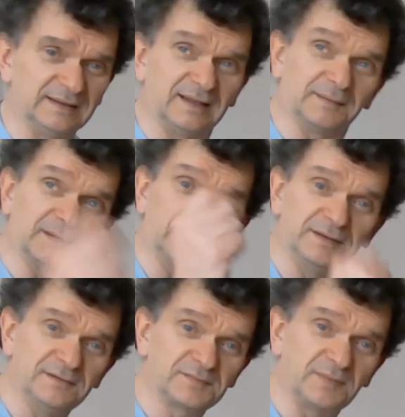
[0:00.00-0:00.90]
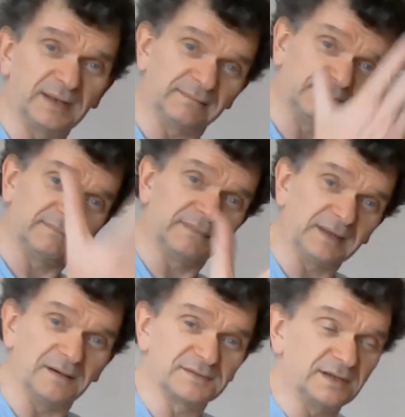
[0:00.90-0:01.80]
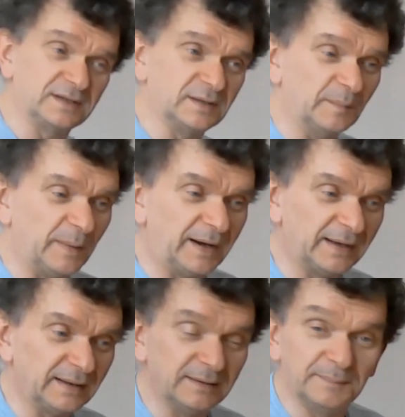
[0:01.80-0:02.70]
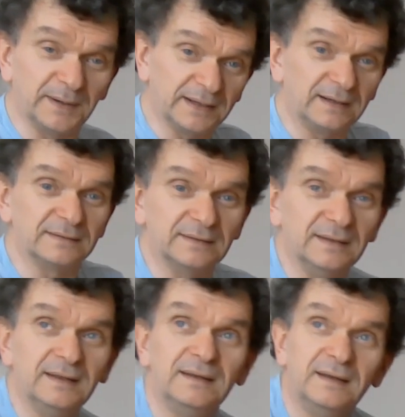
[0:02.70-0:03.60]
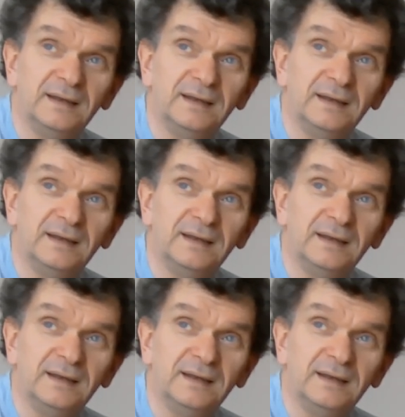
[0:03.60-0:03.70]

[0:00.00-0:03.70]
I'm going to use when it goes out in my garden there,